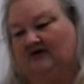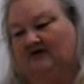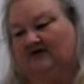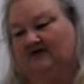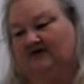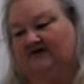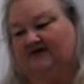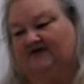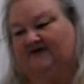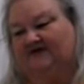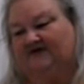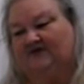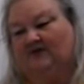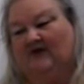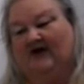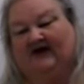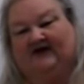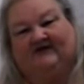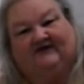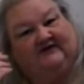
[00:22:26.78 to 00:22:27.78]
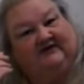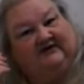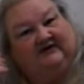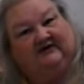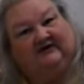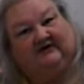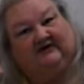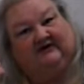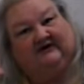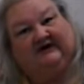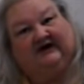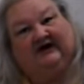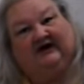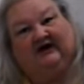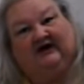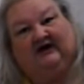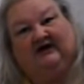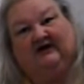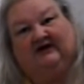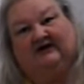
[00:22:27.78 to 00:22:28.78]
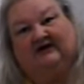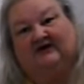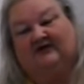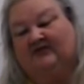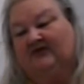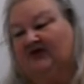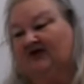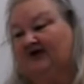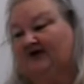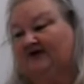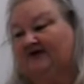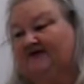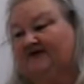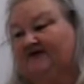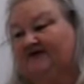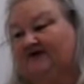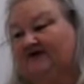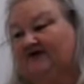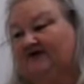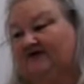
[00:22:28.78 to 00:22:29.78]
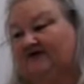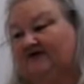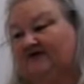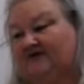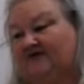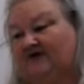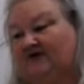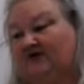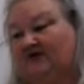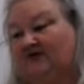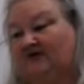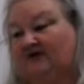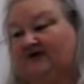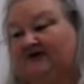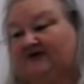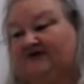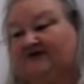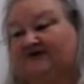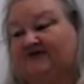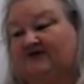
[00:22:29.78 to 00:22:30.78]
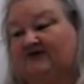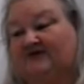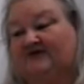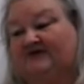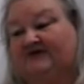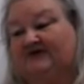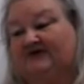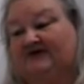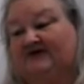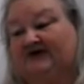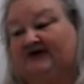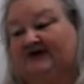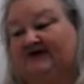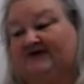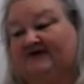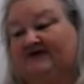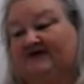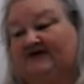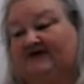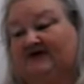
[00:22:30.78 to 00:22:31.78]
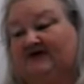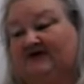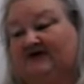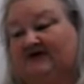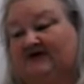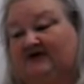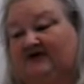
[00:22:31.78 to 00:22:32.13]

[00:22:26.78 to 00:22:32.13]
Because it's wax for earplugs, so it just rolls really easily.